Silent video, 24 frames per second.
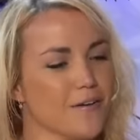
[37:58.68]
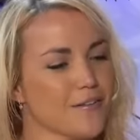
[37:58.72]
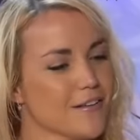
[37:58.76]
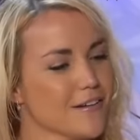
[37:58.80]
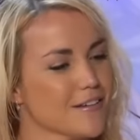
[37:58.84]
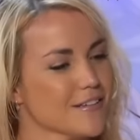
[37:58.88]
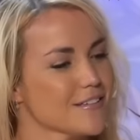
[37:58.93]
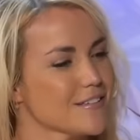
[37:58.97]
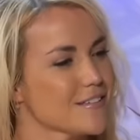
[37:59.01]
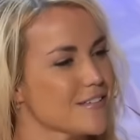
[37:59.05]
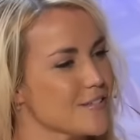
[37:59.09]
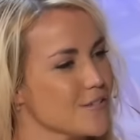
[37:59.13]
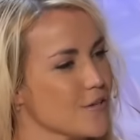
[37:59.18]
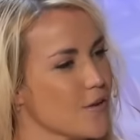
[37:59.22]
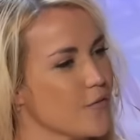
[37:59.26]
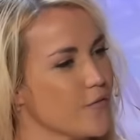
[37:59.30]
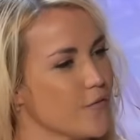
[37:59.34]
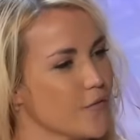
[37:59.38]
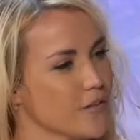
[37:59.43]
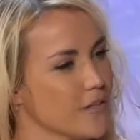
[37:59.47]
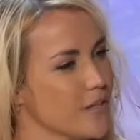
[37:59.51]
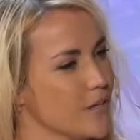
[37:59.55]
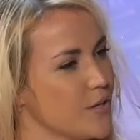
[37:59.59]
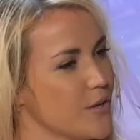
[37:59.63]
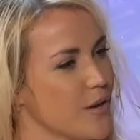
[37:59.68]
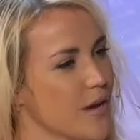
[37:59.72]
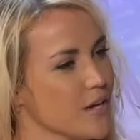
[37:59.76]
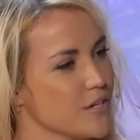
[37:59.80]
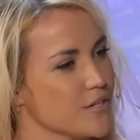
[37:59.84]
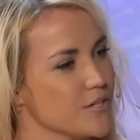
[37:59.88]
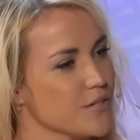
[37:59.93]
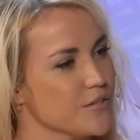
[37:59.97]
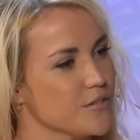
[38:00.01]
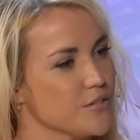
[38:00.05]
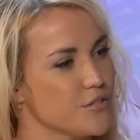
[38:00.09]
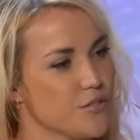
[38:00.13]
long does this go for? Like you
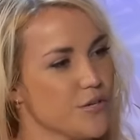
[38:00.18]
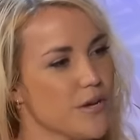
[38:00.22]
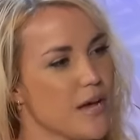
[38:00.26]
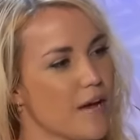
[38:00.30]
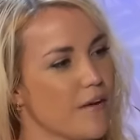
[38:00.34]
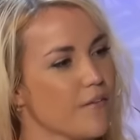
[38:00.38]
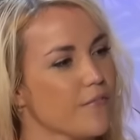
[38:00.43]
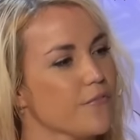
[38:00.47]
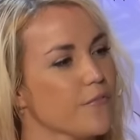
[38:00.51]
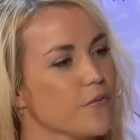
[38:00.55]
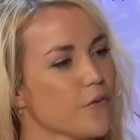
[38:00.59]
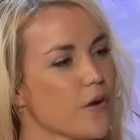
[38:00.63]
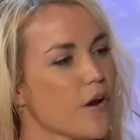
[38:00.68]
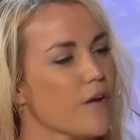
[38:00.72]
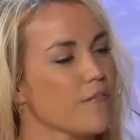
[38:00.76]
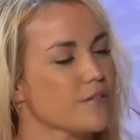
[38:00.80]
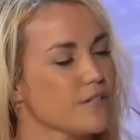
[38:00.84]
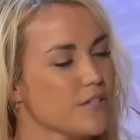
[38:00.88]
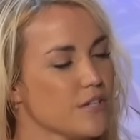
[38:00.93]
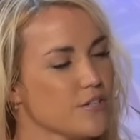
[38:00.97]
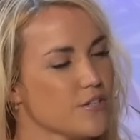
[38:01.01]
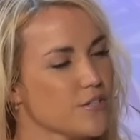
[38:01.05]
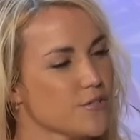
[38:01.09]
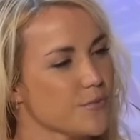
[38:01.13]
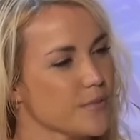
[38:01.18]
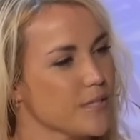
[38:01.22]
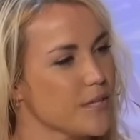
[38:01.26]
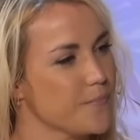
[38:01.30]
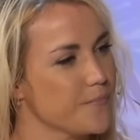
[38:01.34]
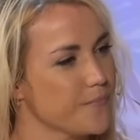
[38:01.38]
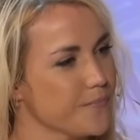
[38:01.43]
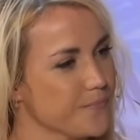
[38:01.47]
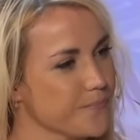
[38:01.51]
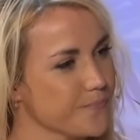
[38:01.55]
actually, do you have full conversations with them?